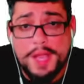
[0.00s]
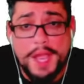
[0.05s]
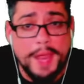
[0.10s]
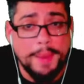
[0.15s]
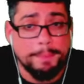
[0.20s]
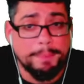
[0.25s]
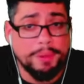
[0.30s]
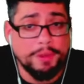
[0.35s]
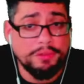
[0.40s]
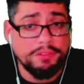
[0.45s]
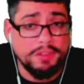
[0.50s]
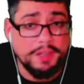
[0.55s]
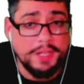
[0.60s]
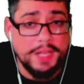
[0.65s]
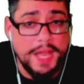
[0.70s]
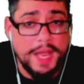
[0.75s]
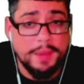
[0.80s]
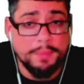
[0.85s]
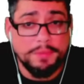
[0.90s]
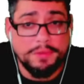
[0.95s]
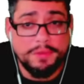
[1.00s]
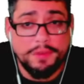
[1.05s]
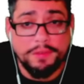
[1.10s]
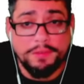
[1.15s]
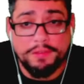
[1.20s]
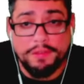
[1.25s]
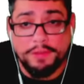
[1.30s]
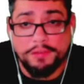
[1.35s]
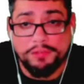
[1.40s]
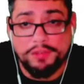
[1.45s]
and pushing them to
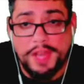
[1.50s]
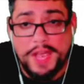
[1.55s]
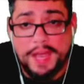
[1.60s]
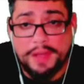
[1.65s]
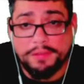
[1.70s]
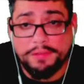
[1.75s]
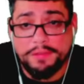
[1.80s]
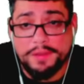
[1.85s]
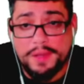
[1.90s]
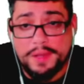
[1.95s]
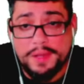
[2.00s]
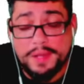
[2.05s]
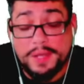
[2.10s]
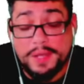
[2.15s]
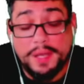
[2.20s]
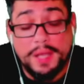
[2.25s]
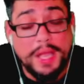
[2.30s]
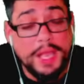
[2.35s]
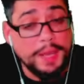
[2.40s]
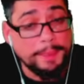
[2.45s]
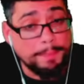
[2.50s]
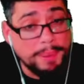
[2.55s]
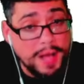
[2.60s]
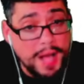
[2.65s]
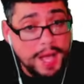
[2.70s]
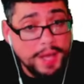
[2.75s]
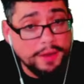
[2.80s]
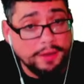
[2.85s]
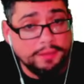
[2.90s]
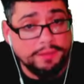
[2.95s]
suggest a
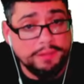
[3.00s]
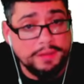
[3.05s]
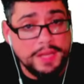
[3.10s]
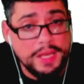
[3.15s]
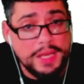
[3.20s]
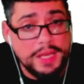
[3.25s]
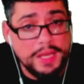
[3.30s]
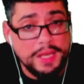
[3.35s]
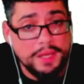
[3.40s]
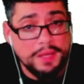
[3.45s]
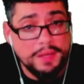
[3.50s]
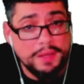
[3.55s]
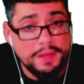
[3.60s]
policy.